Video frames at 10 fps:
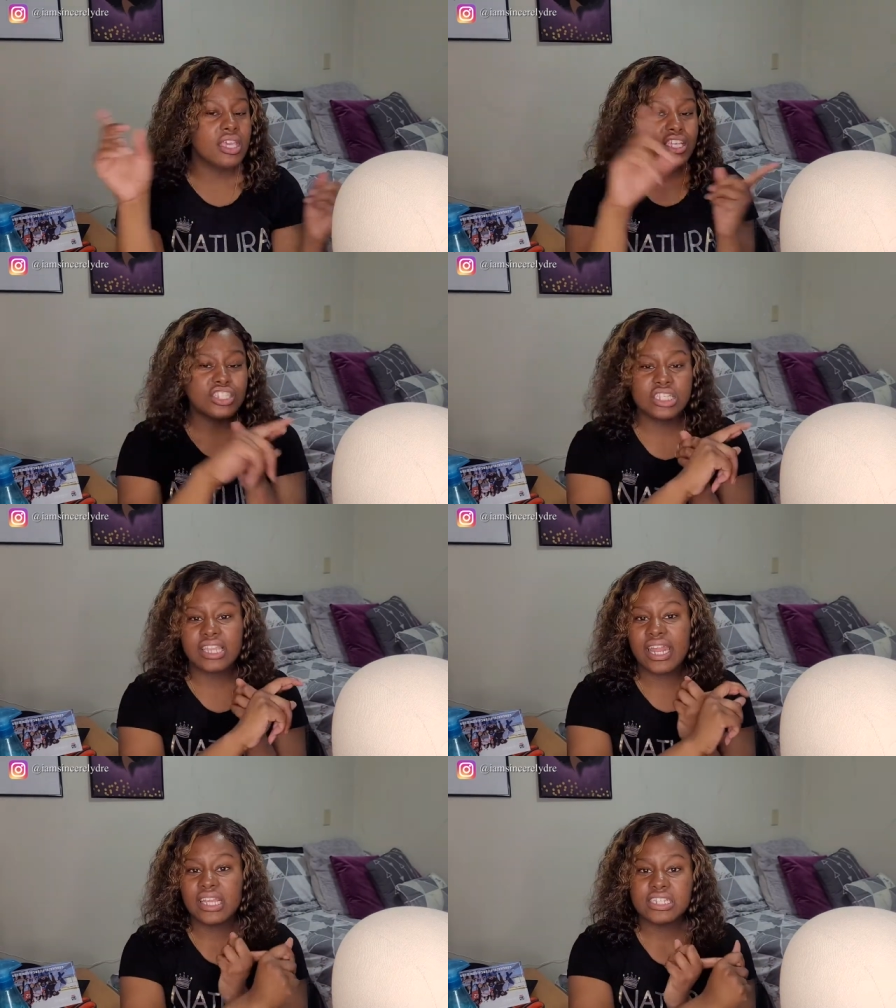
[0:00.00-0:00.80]
It's just
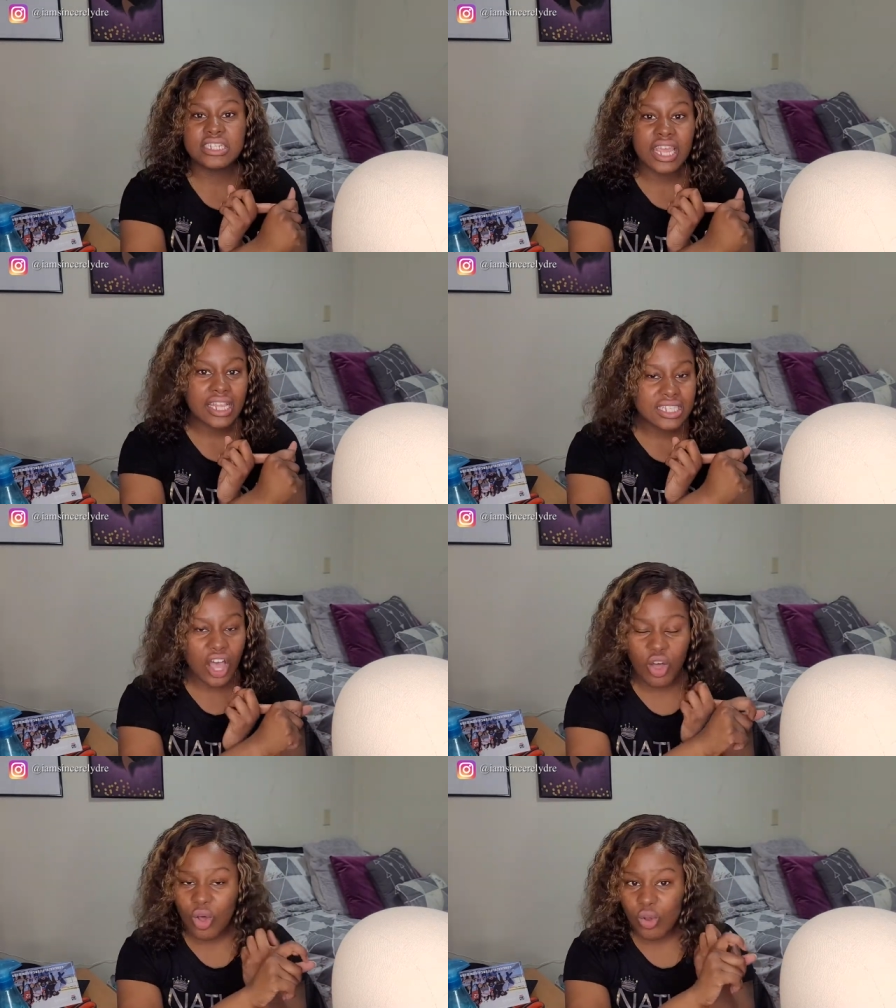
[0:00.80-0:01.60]
that it sheds
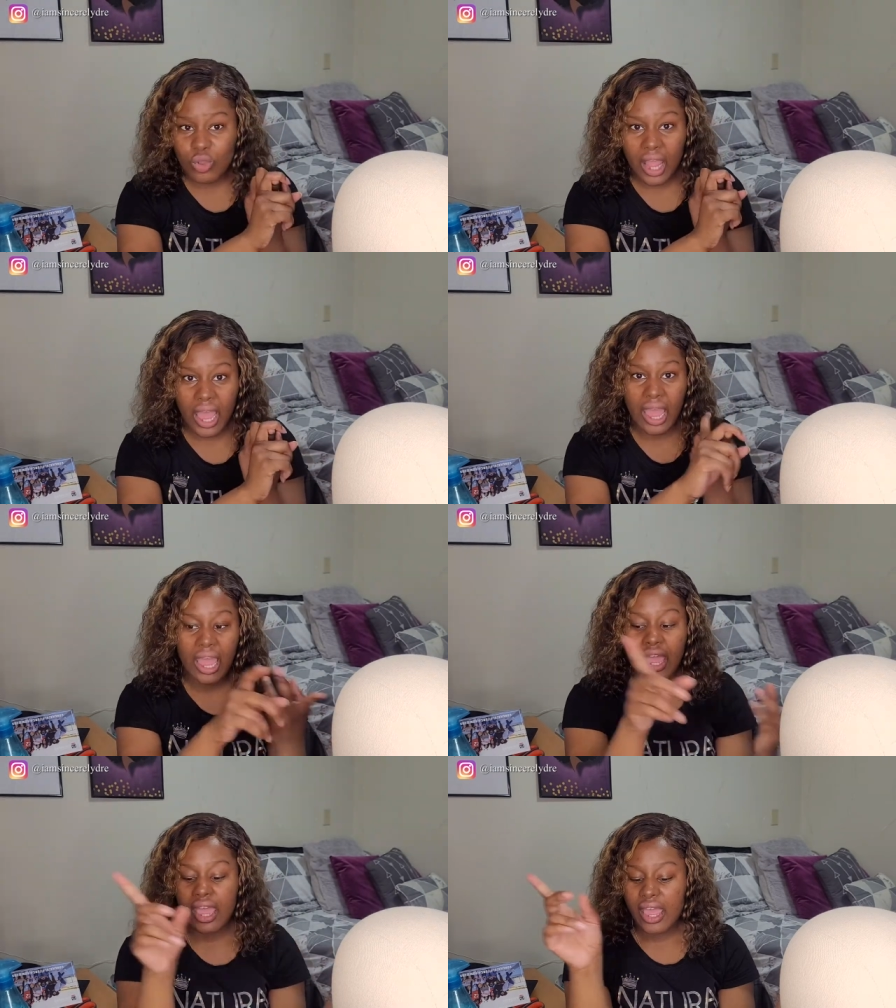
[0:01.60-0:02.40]
a whole
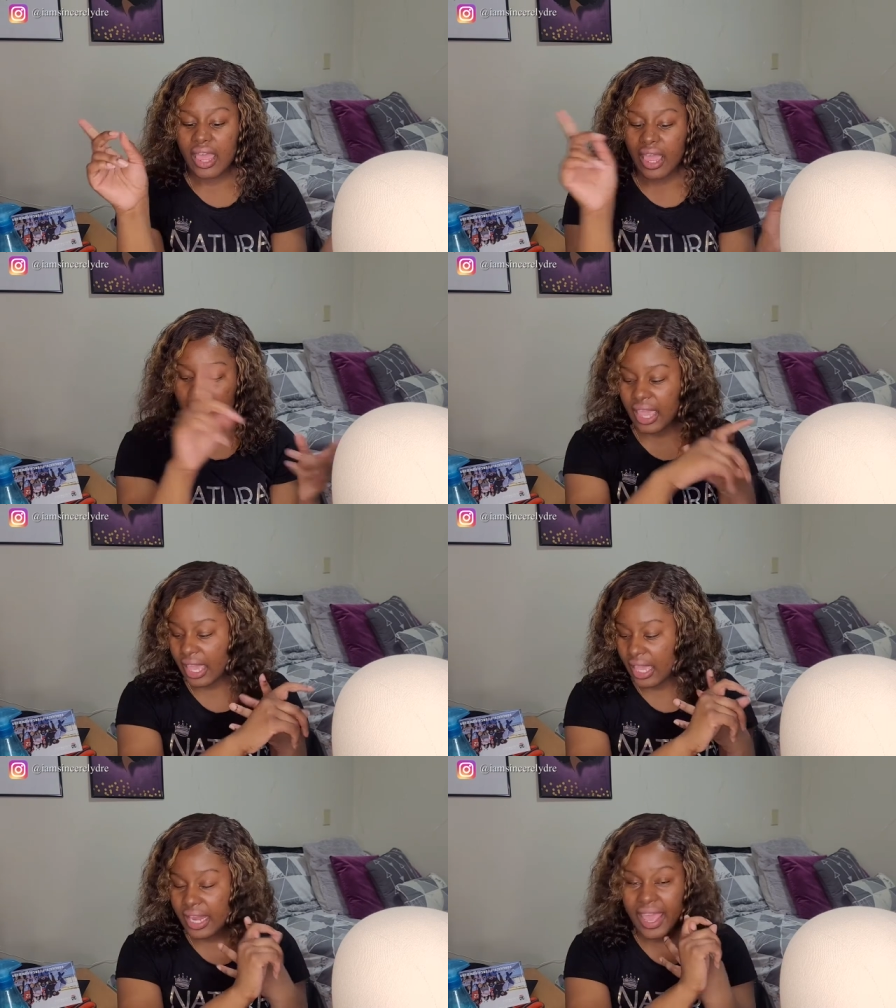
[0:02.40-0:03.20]
lot
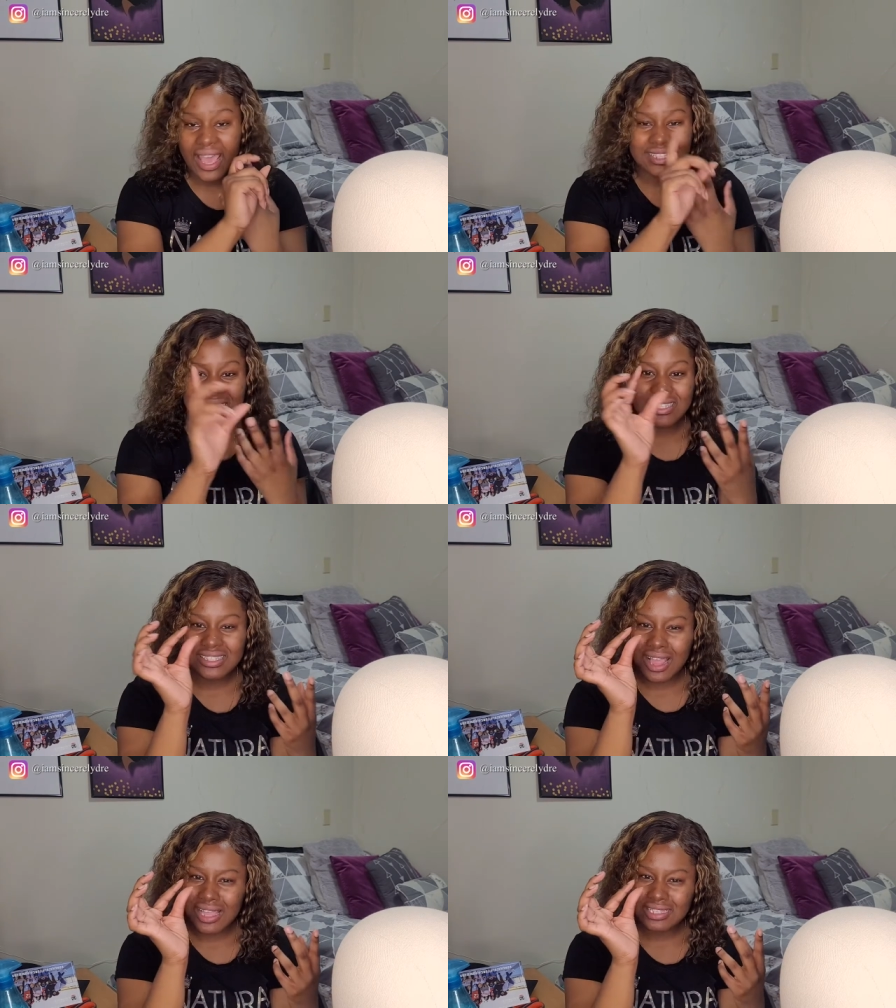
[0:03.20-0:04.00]
and it has a
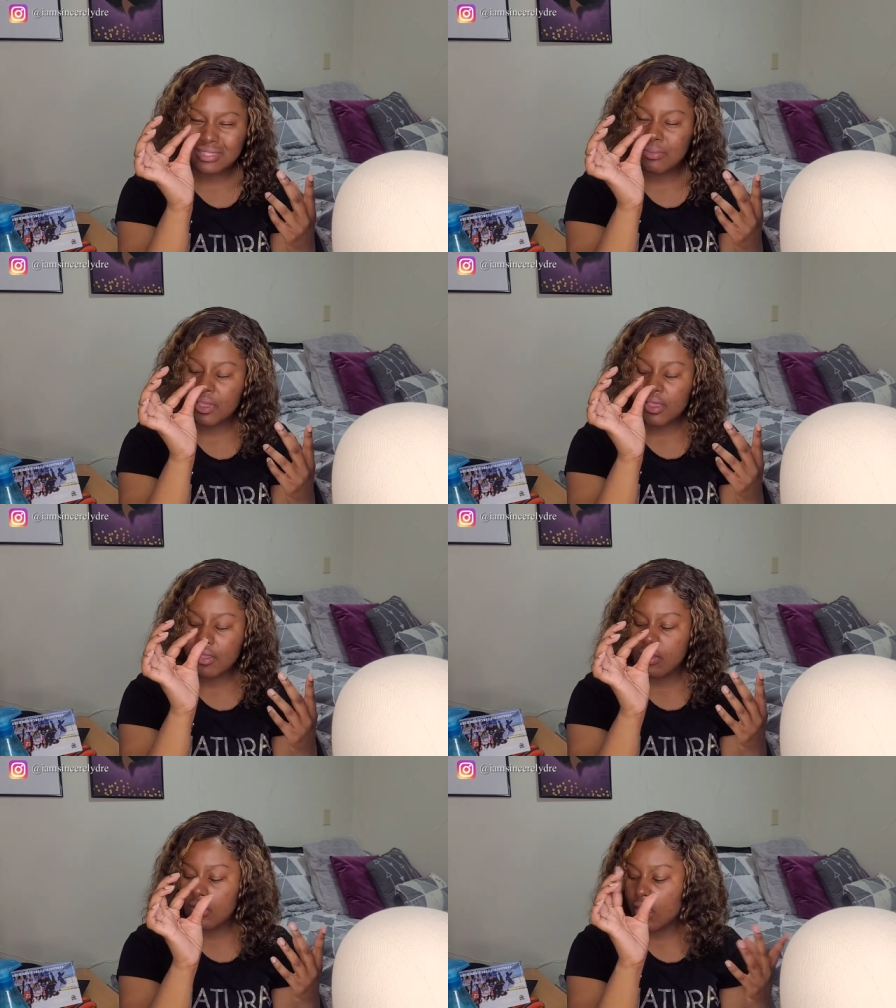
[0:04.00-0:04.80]
slight
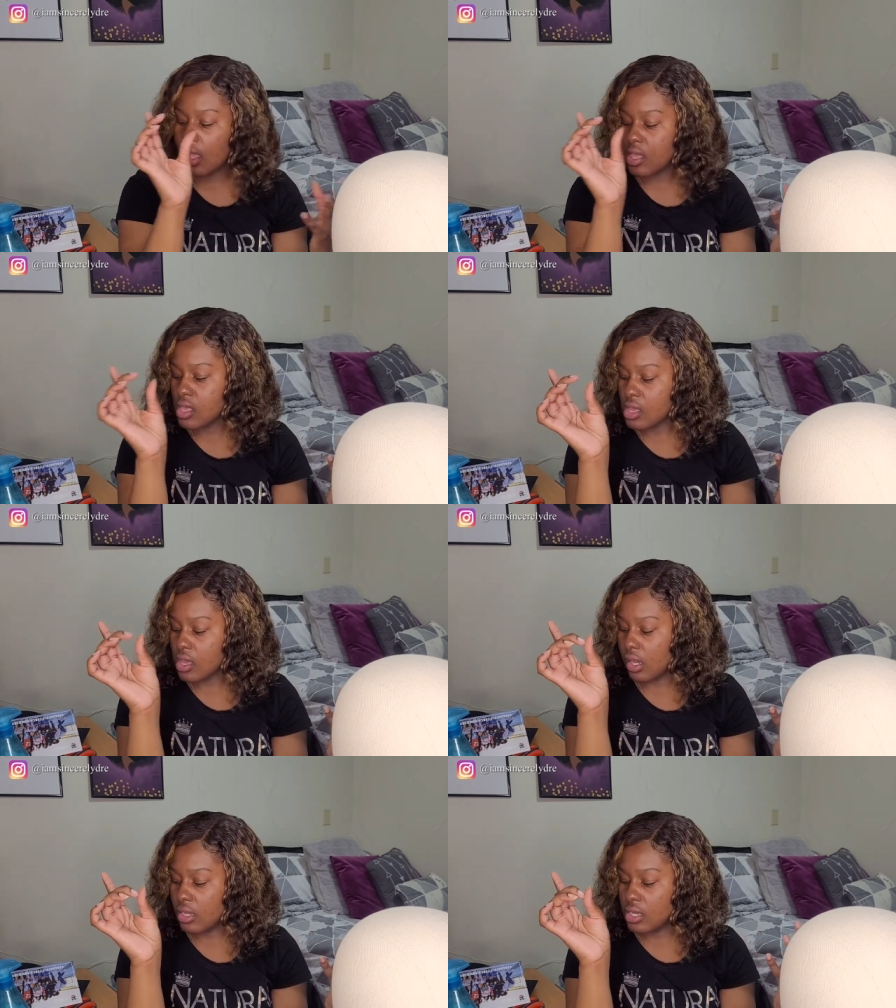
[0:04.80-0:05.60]
smell,
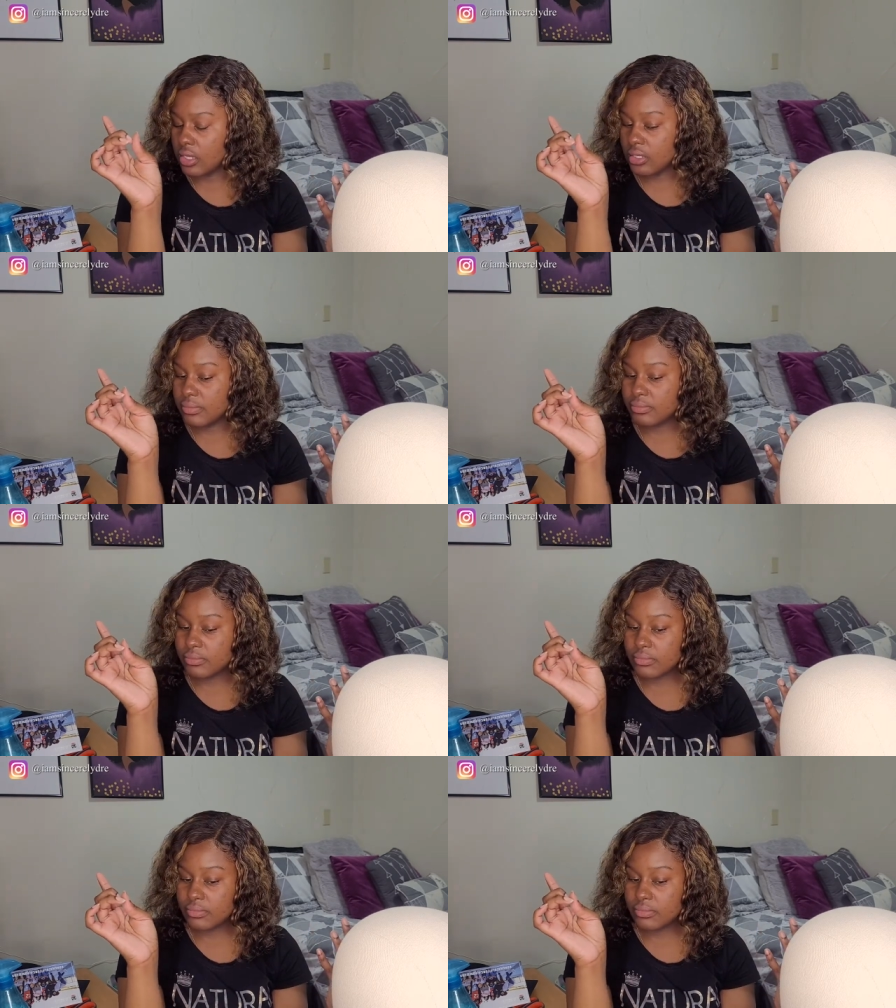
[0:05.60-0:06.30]
and